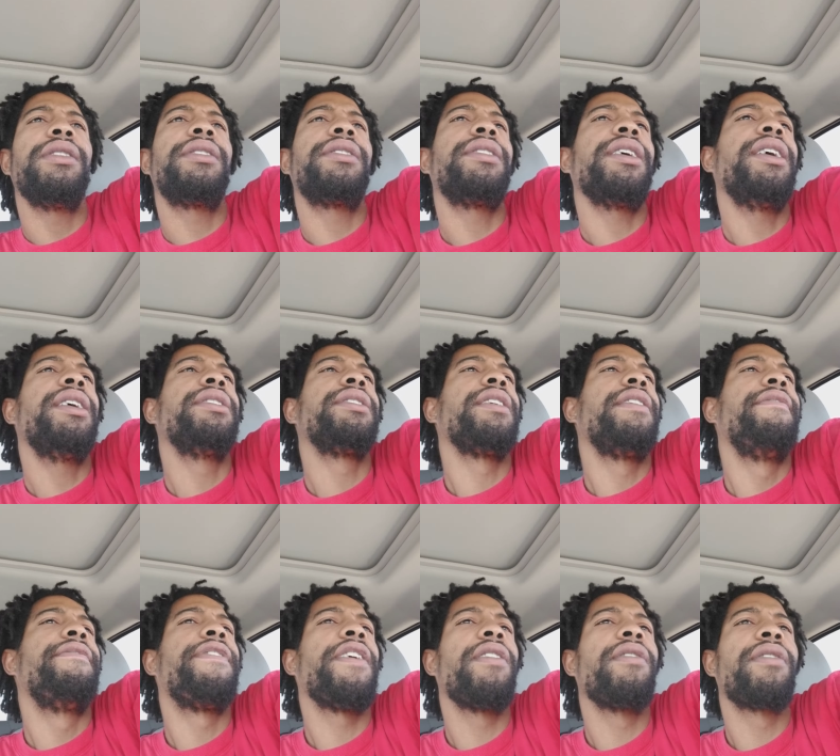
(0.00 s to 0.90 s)
sun's
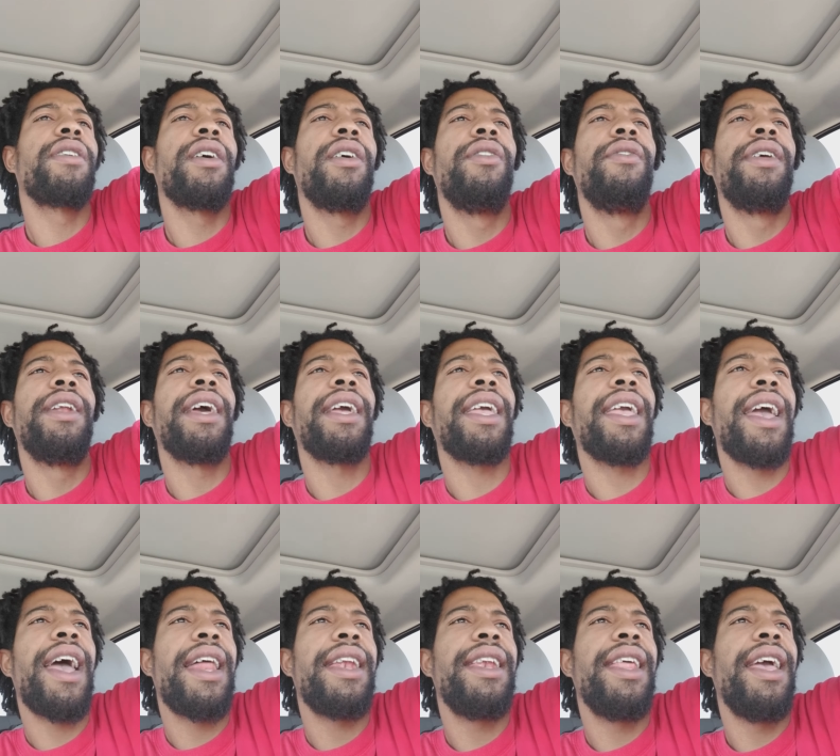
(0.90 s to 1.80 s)
in Virgo and the
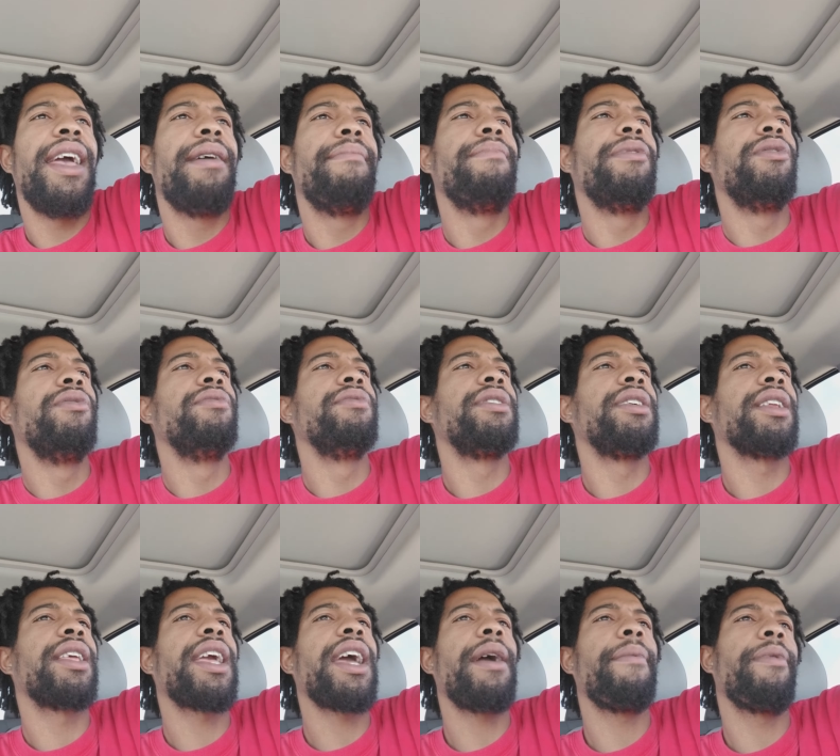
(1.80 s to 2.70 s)
goddamn moon's
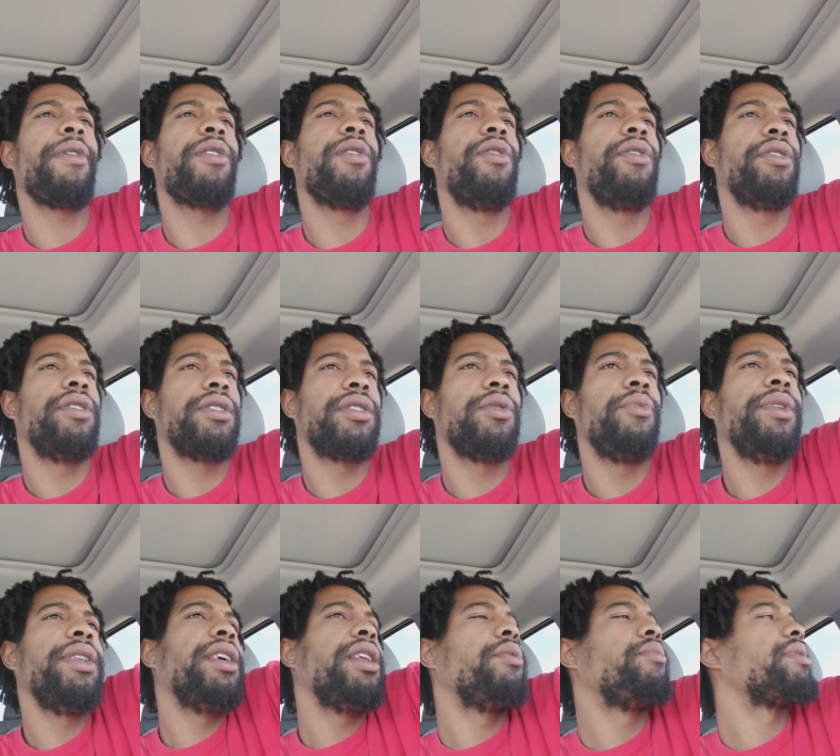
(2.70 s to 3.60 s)
in Capricorn. So
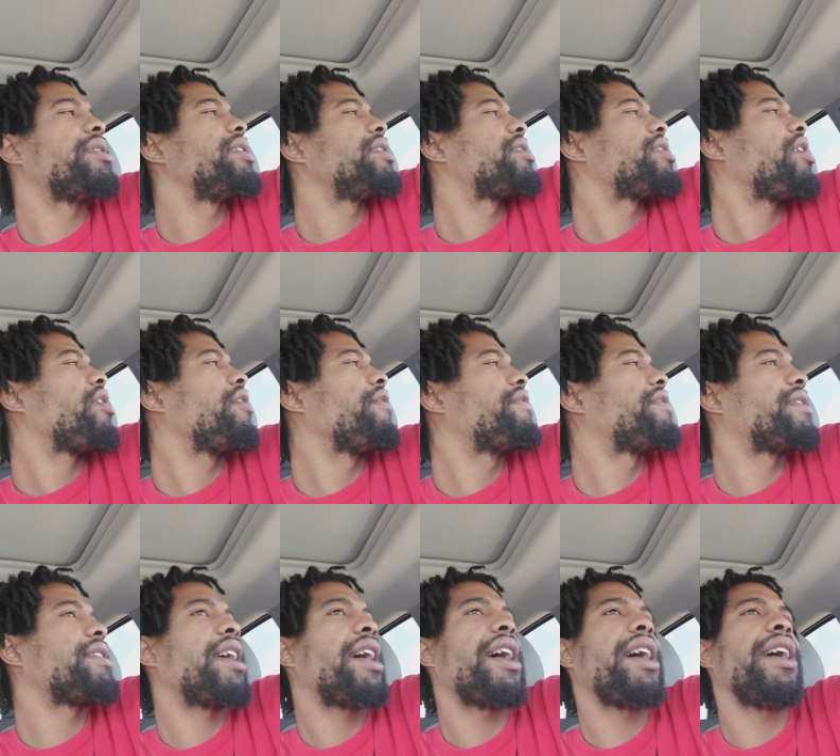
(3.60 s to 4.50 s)
we dealing with this earth
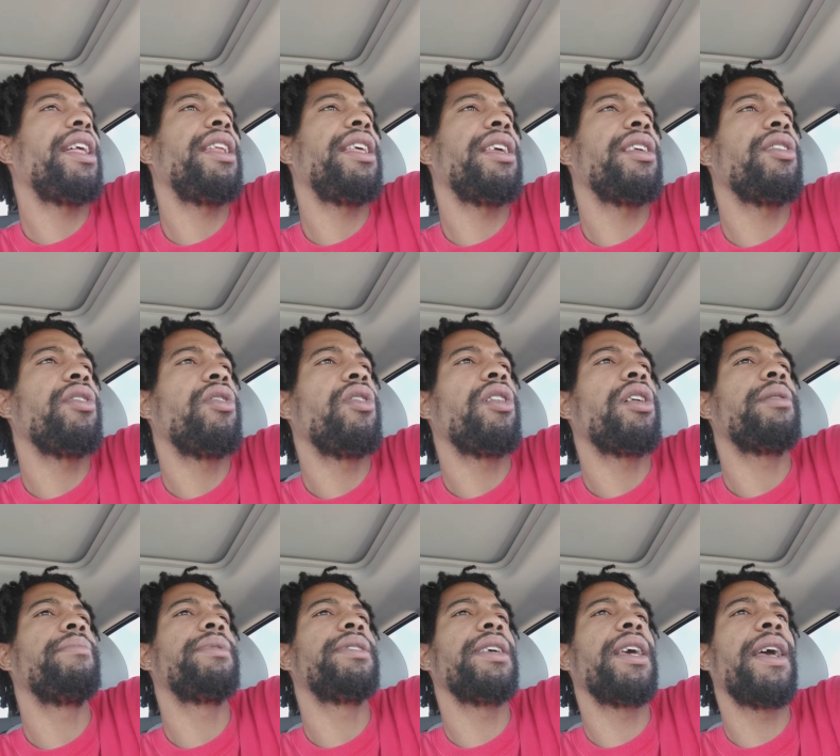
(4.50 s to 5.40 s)
sign, and you know what
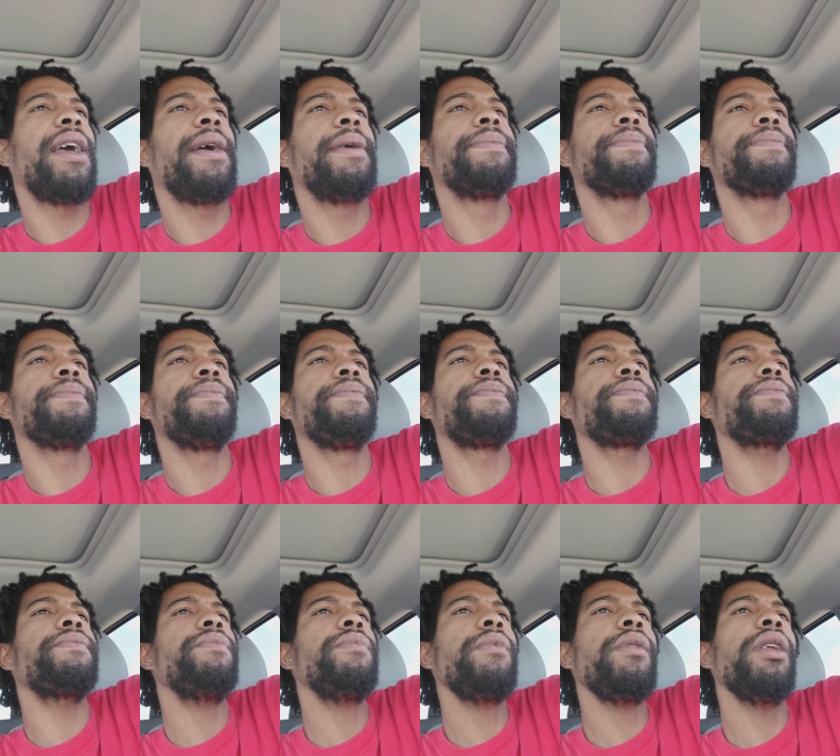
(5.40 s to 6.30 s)
I'm saying?
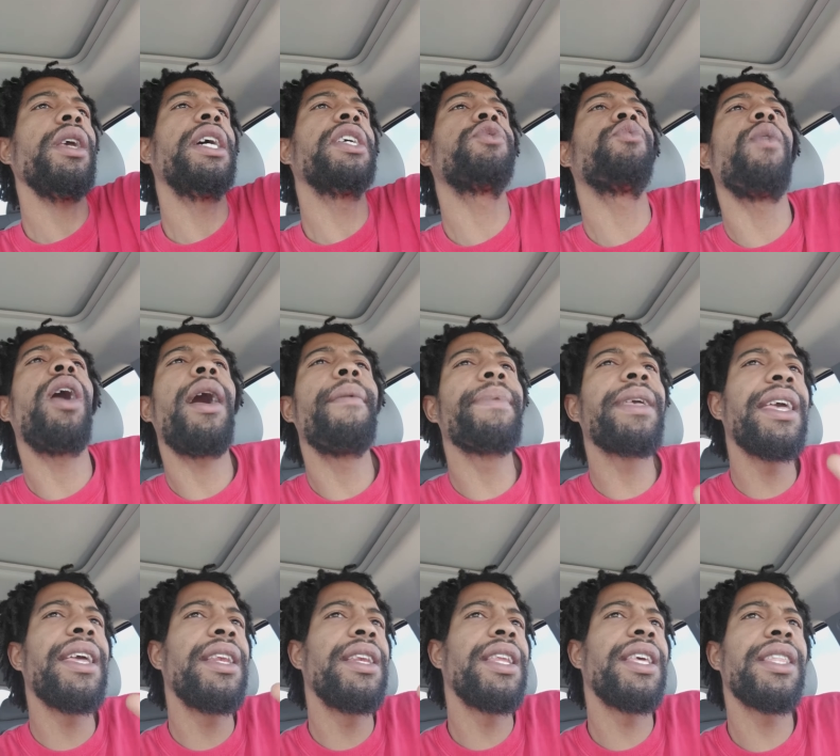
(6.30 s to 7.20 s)
That's why I'm
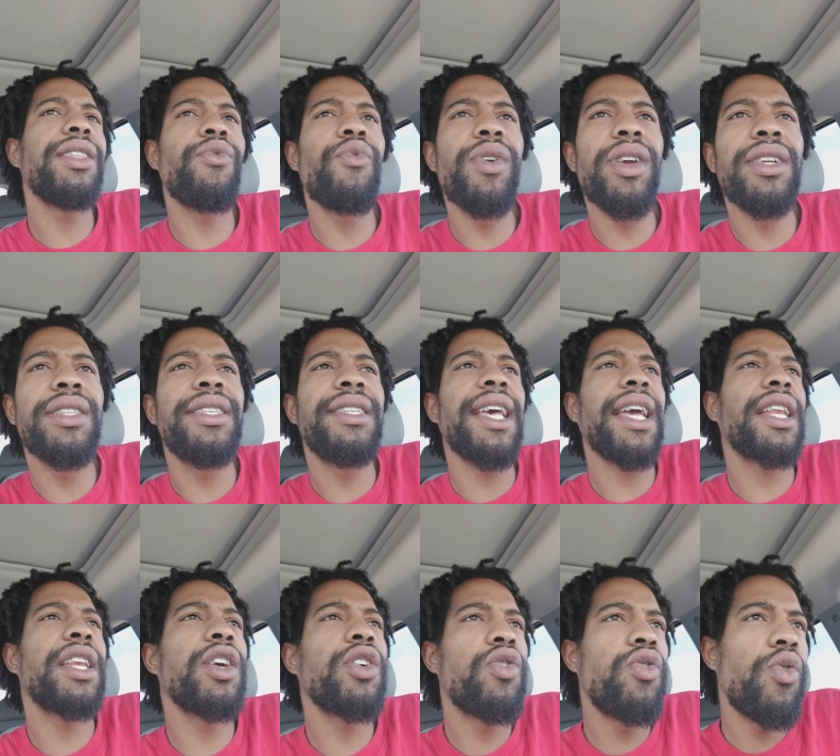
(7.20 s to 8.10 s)
getting real
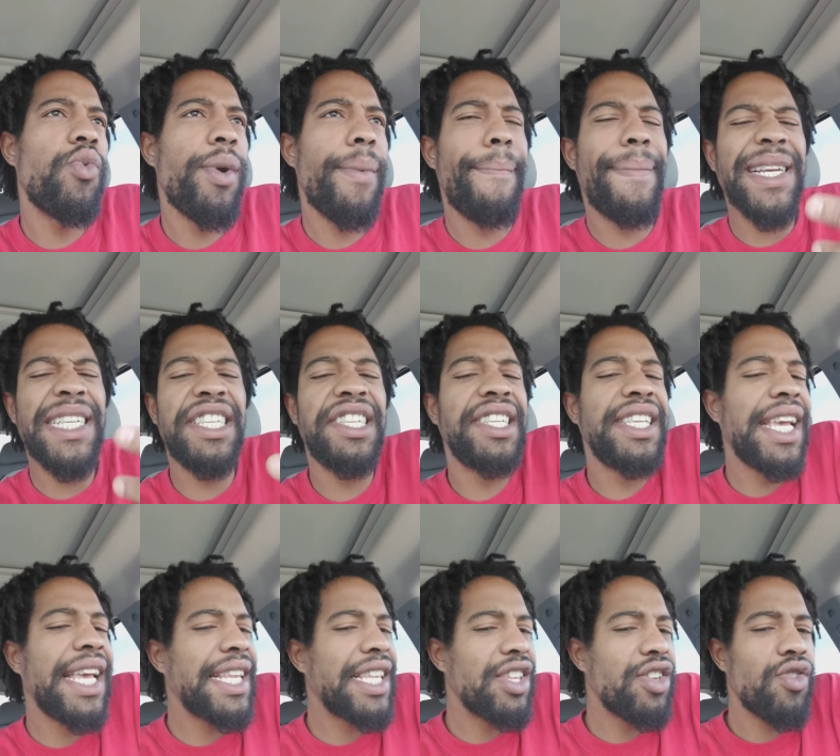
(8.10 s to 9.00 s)
technical with my
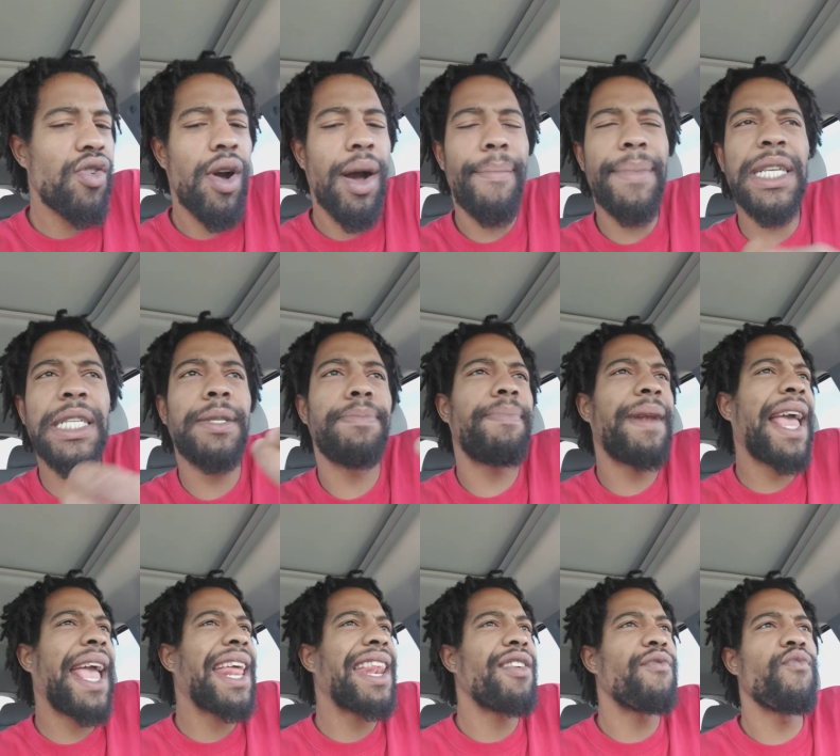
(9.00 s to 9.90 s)
shit. I'm
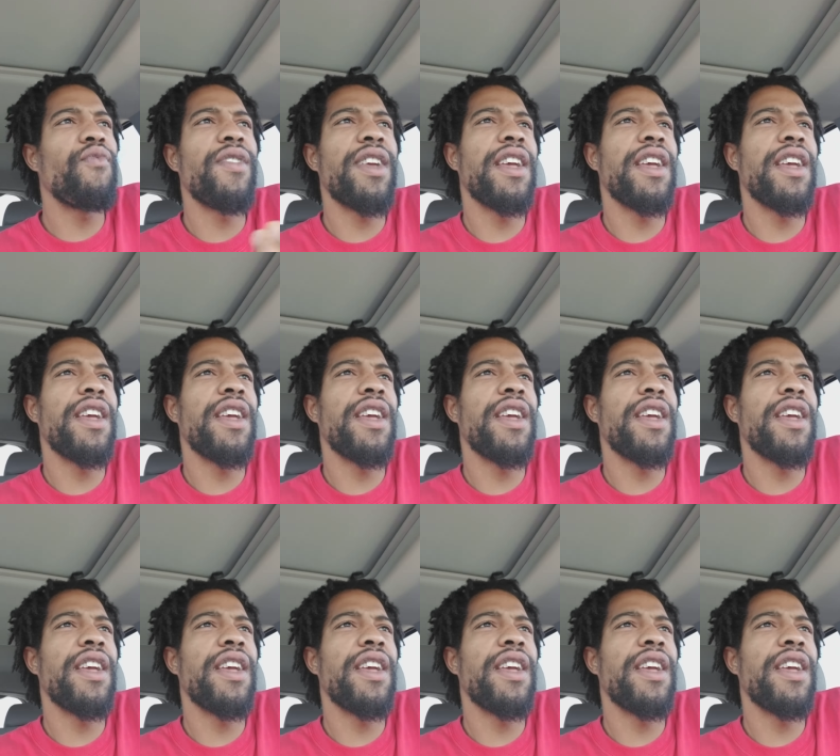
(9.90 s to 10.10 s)
explaining